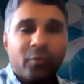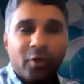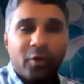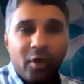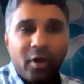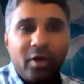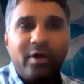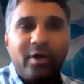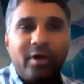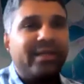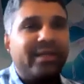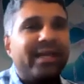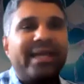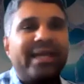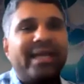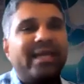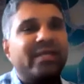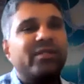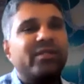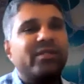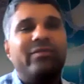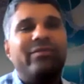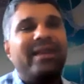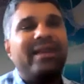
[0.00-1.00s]
or in the
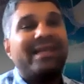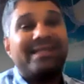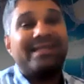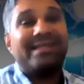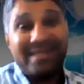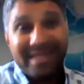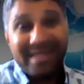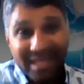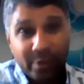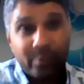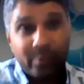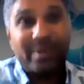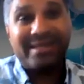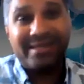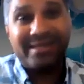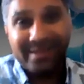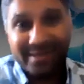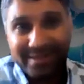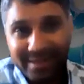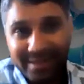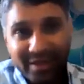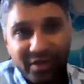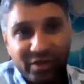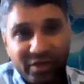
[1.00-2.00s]
case of like
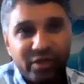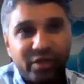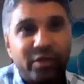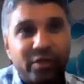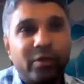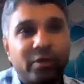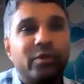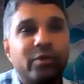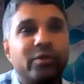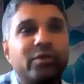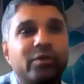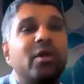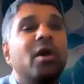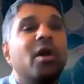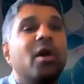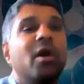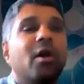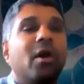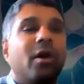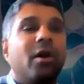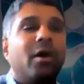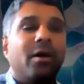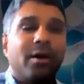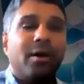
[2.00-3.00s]
sequences issues,
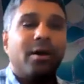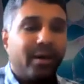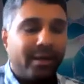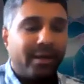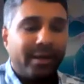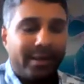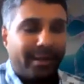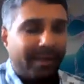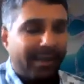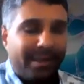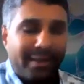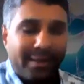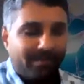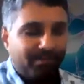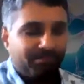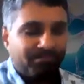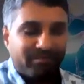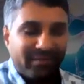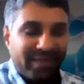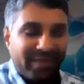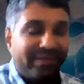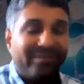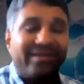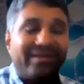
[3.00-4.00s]
or
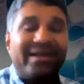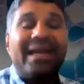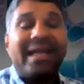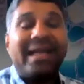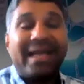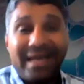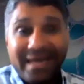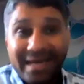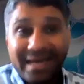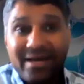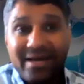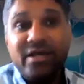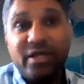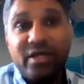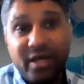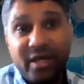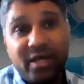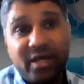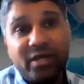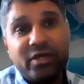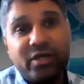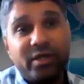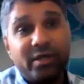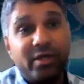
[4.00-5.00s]
even like an
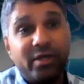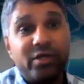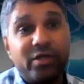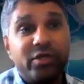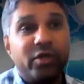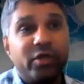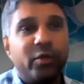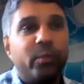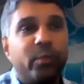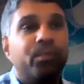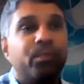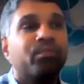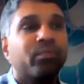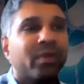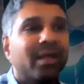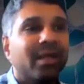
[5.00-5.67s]
initiation issue.